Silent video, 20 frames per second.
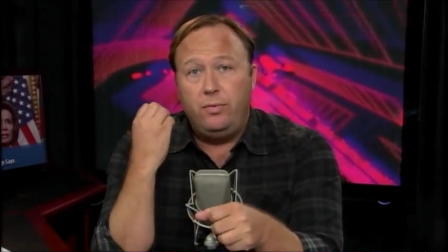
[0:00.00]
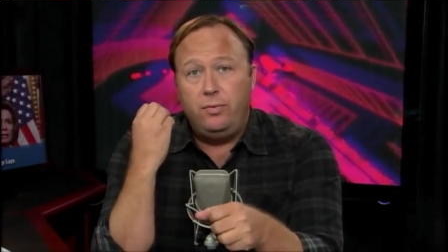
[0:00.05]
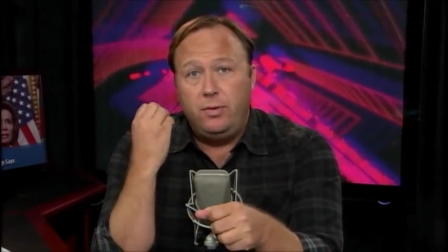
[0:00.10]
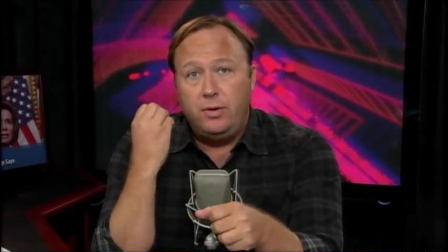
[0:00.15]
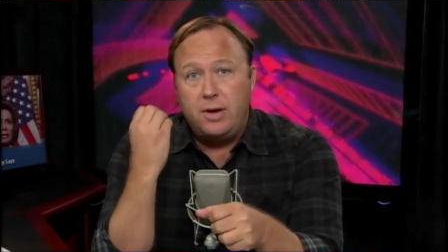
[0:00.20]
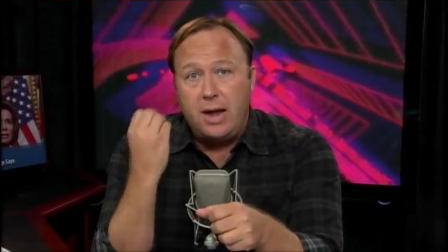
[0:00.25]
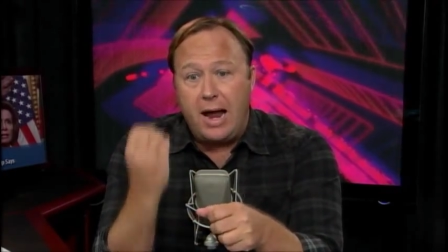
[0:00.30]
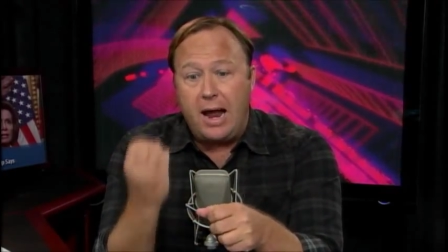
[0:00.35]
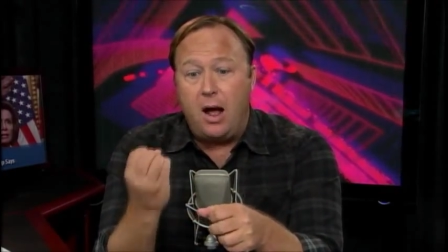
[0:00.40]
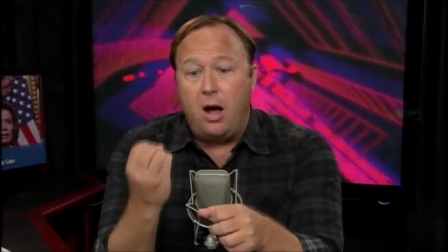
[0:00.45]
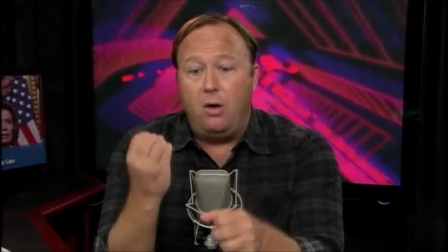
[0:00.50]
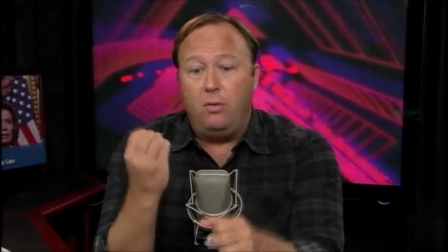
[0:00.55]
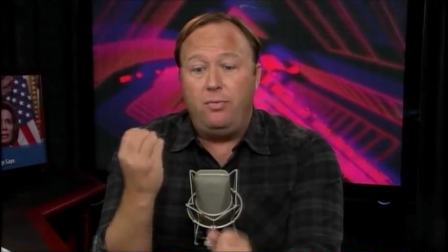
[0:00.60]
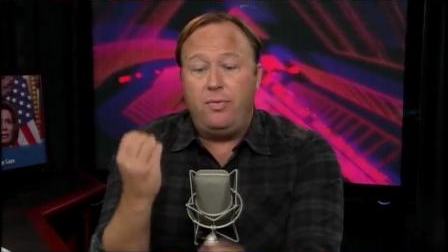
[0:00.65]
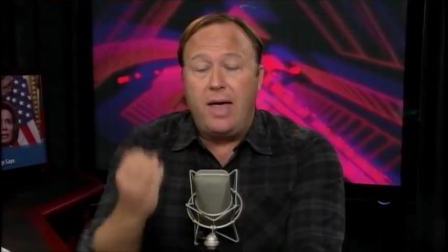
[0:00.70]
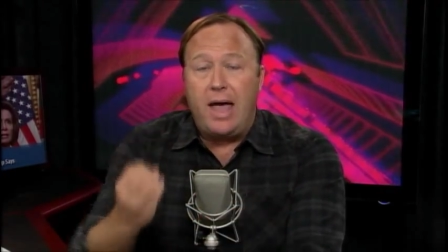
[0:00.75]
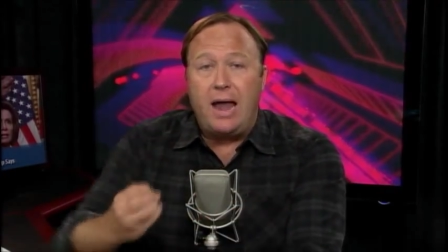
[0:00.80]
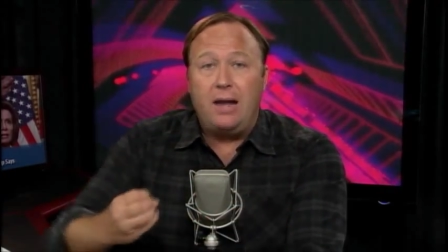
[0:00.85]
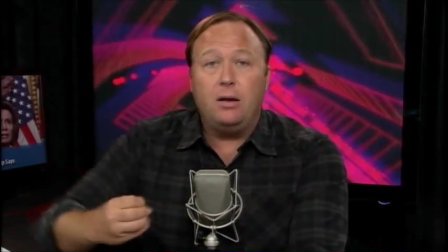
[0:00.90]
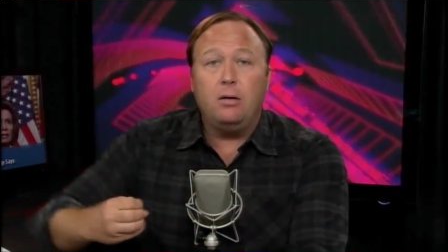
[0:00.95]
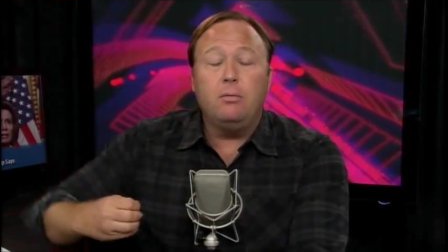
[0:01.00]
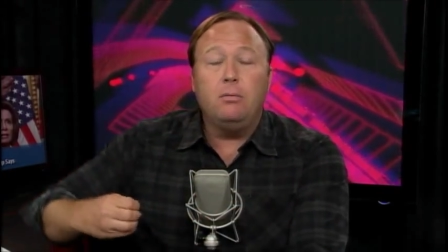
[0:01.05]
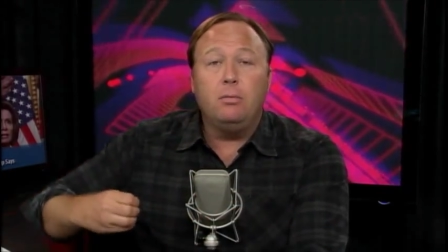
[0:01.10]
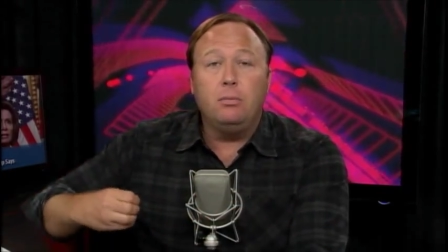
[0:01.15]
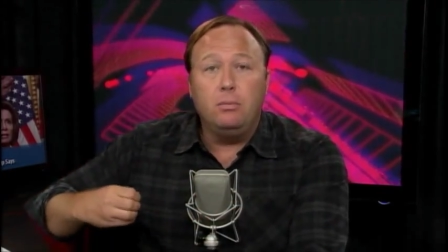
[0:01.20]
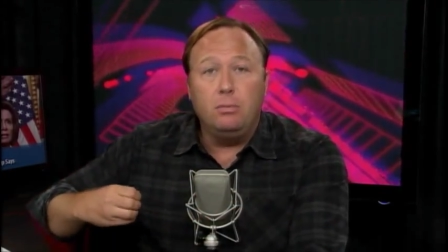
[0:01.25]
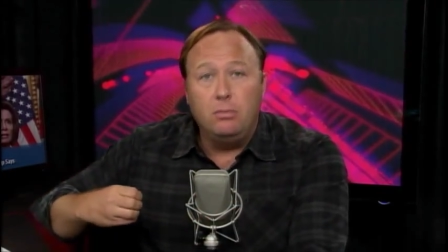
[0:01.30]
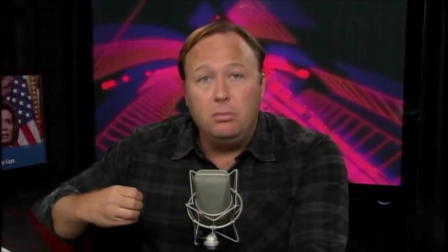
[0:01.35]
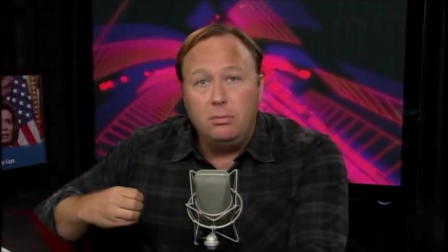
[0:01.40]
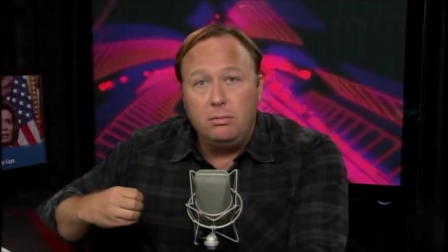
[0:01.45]
Now that
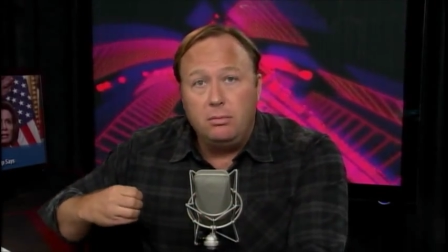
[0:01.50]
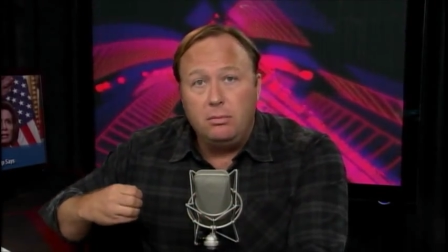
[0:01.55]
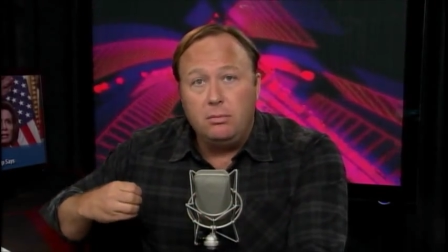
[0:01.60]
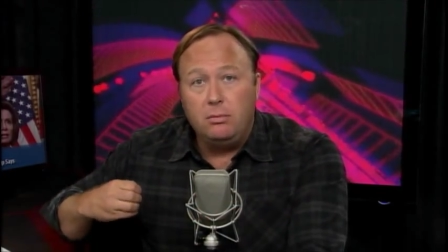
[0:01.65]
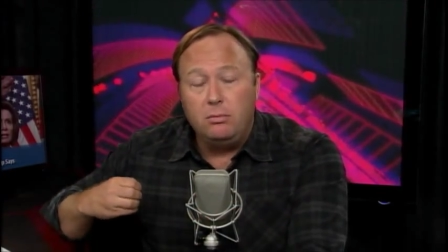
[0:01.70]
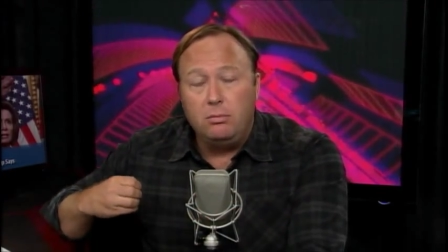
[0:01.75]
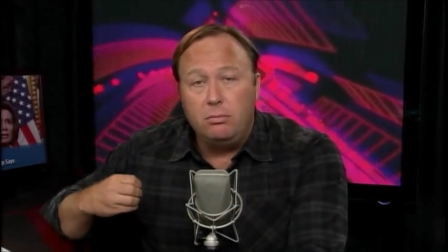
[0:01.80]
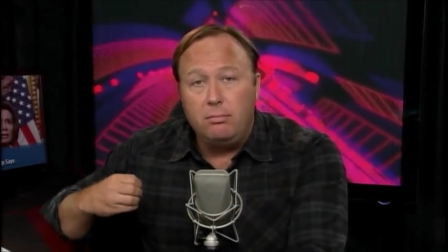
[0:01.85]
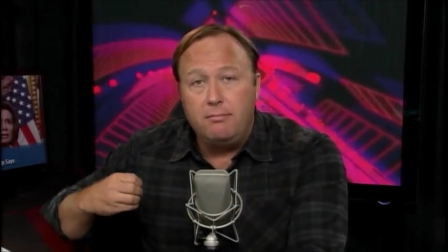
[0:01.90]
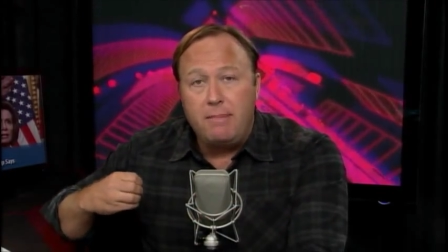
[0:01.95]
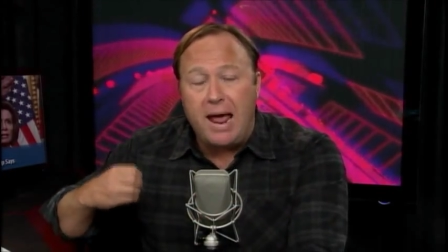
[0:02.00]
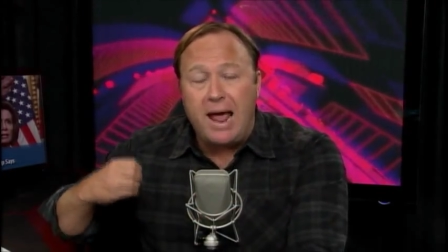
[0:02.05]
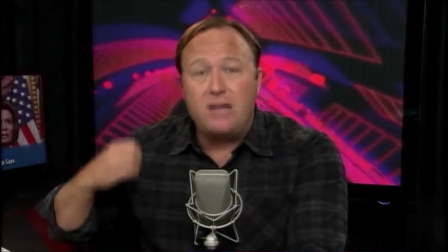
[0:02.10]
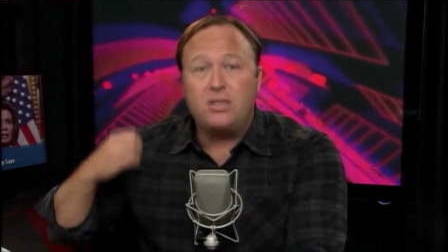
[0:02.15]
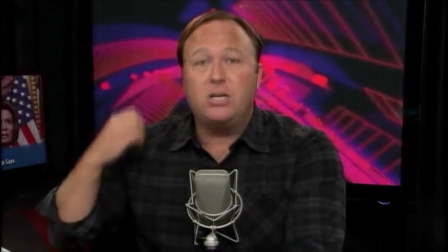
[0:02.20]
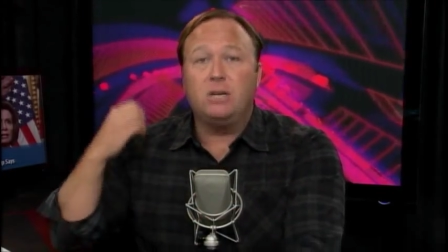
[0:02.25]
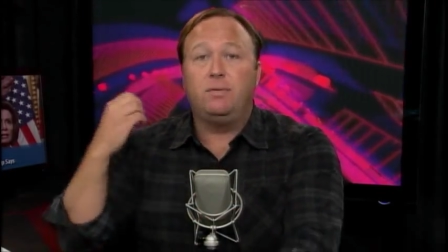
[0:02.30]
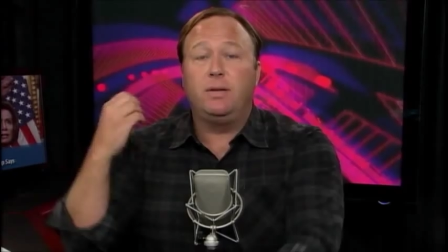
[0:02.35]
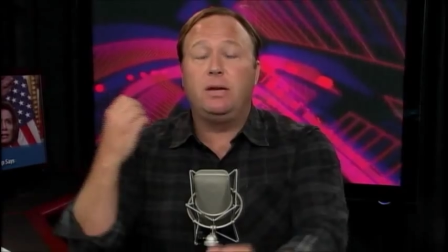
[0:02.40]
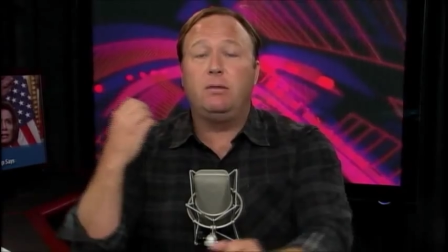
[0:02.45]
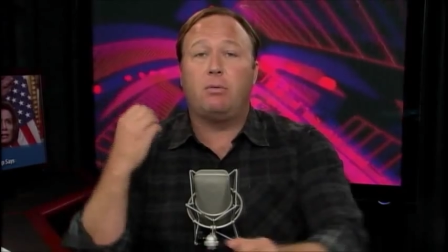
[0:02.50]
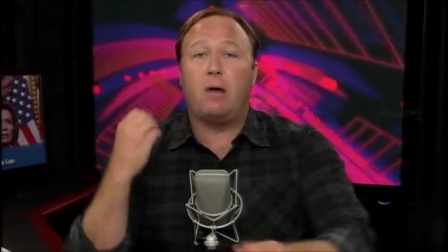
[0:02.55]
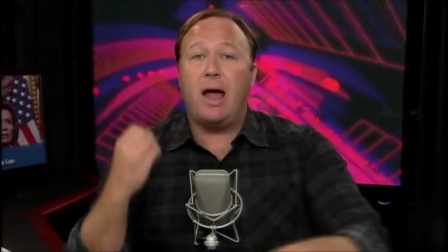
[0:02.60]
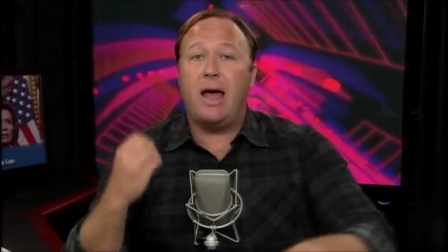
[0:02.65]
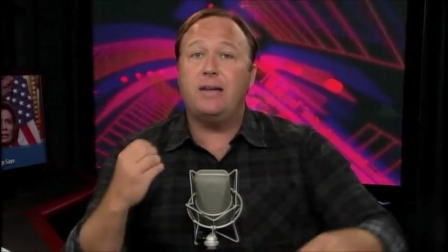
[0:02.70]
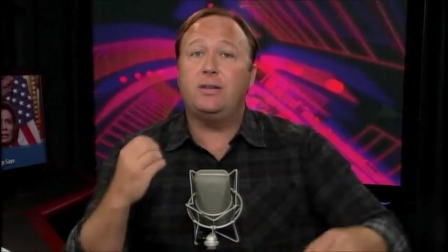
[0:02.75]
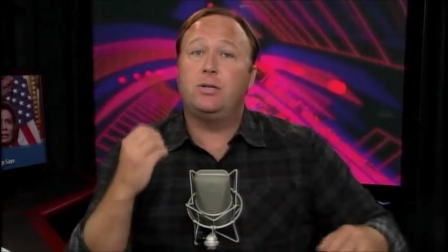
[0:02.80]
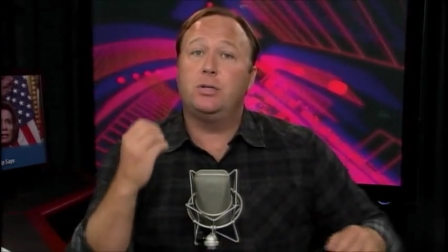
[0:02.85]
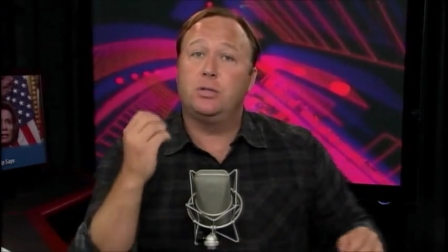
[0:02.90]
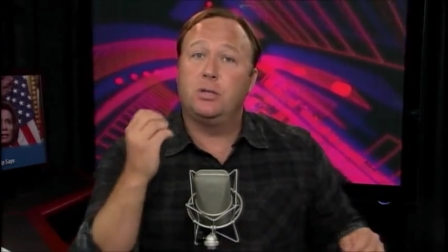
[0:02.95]
massively
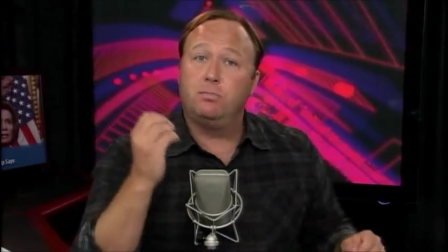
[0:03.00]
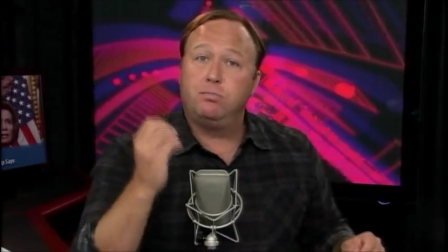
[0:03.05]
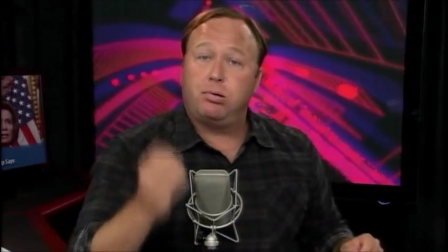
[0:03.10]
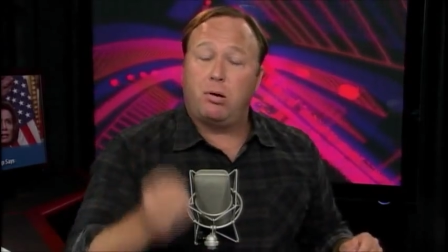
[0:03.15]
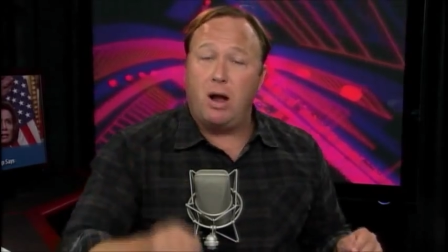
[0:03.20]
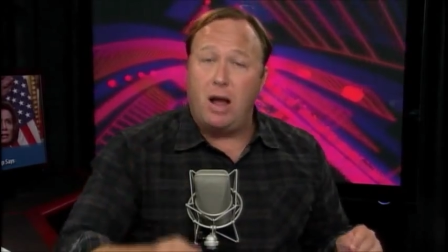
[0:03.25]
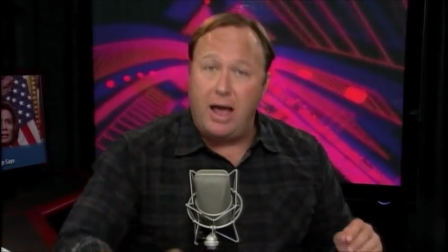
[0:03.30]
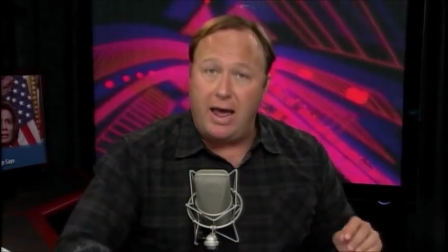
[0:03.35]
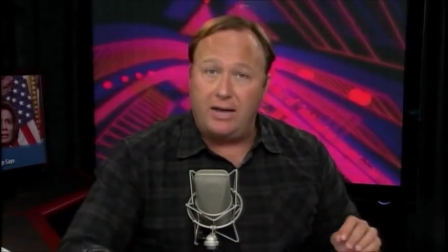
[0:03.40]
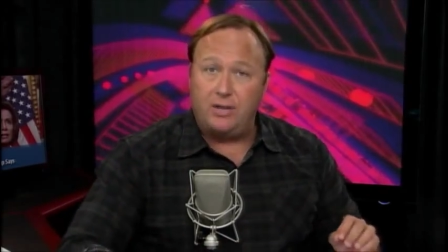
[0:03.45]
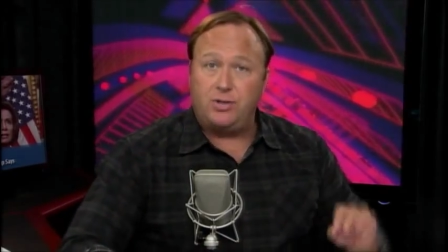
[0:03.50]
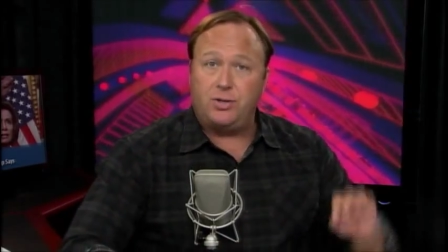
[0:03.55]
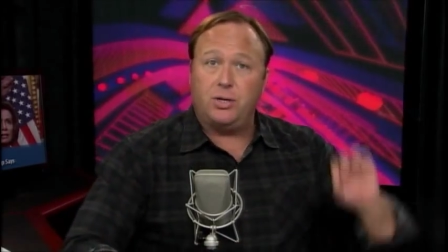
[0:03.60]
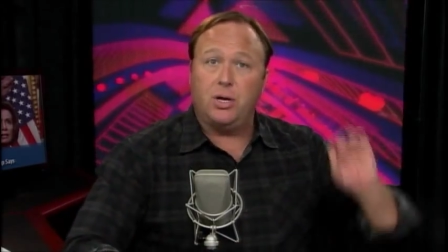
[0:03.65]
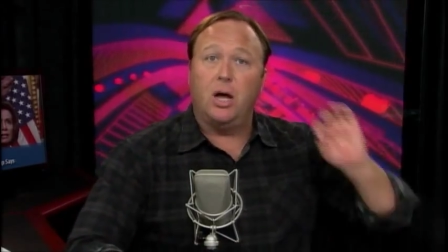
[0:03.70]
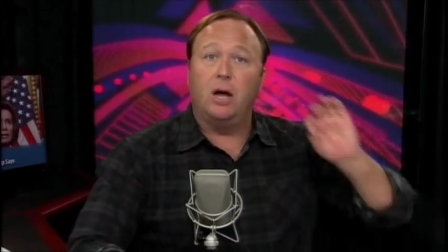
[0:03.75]
rises the price